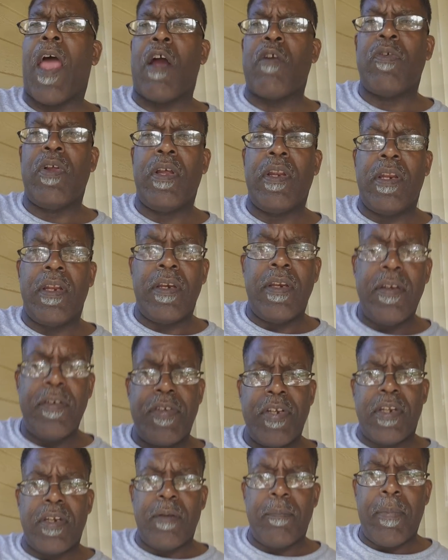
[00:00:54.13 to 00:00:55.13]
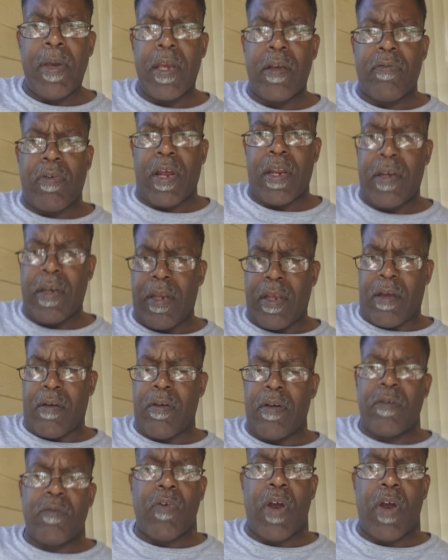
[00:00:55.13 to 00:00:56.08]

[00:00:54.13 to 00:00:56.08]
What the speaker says: I really didn't intend to make right now.